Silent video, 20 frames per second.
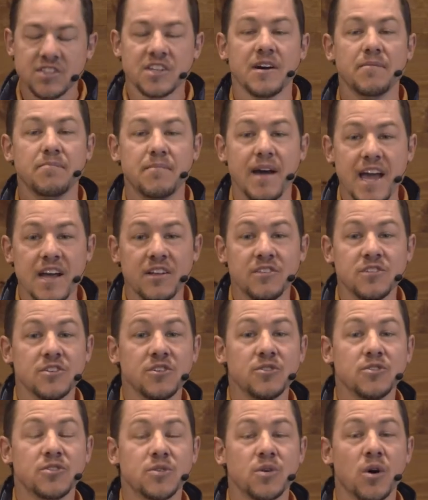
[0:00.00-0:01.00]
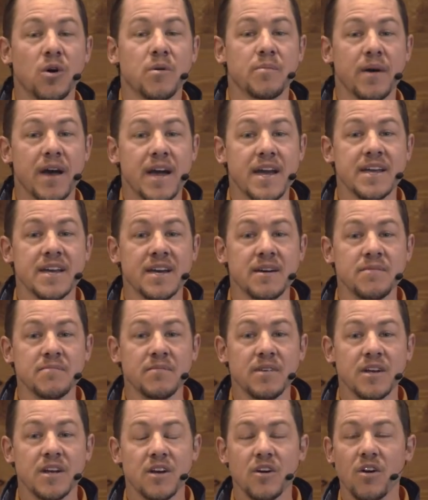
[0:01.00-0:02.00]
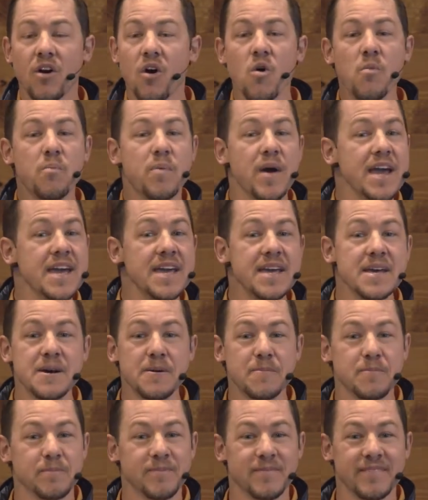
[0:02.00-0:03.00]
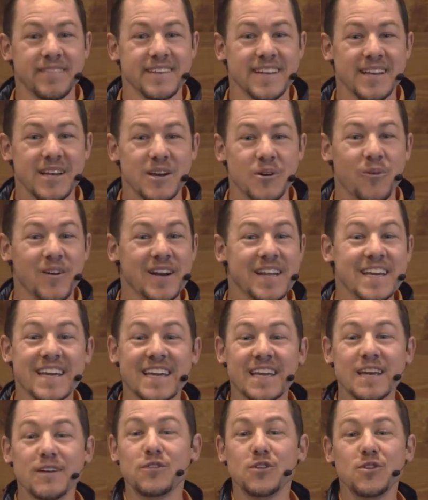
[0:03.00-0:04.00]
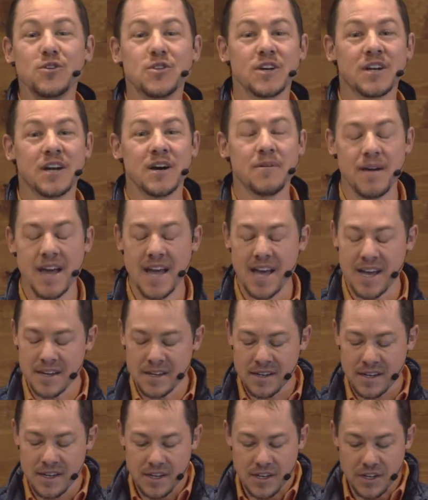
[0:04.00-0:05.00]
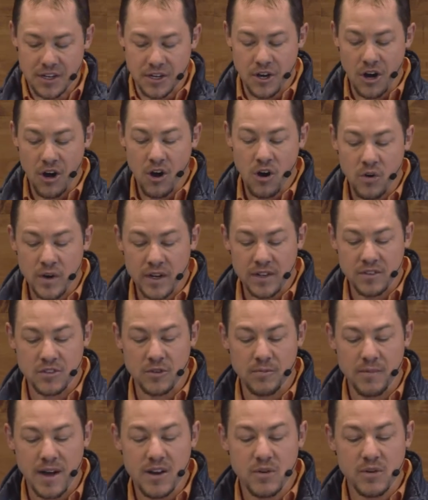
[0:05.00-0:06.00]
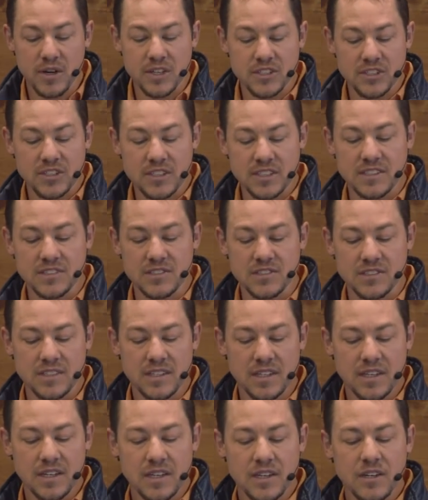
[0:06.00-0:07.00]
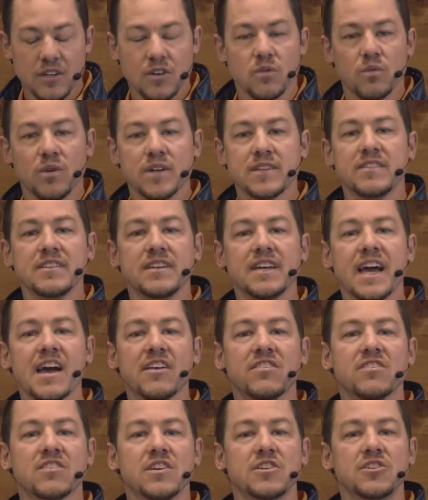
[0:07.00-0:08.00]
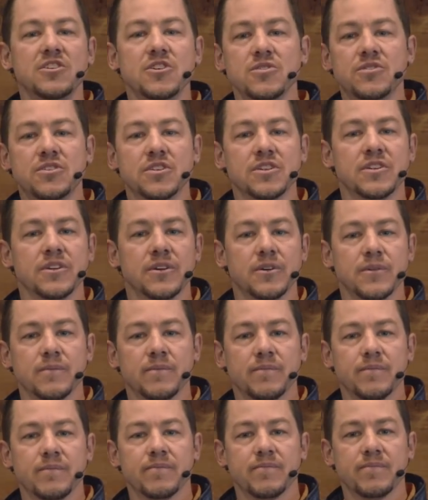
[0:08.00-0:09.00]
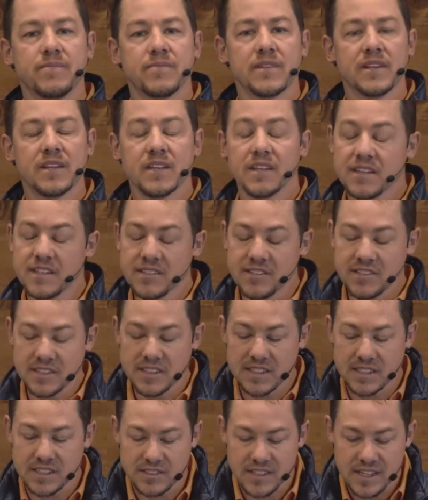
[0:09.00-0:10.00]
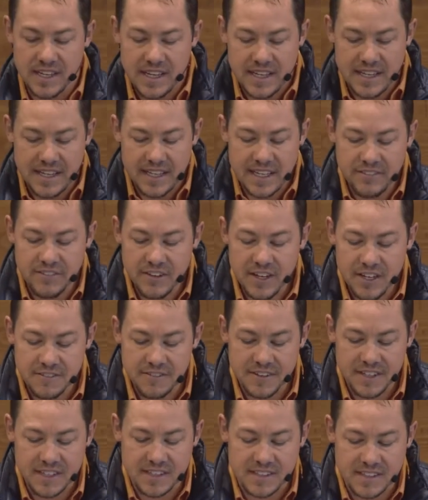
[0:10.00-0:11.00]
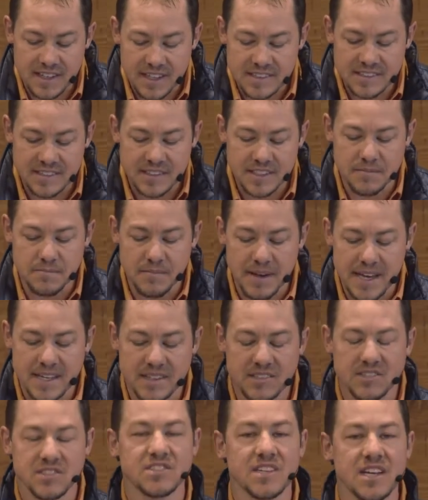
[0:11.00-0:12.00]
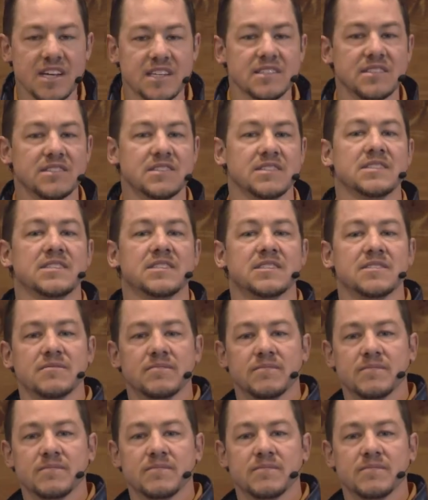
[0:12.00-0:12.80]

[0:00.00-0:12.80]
commands you to obey him, obey him. When he gives you the command, go. And so my question is What's he asking you to do? Listen to this. Even if it doesn't make sense,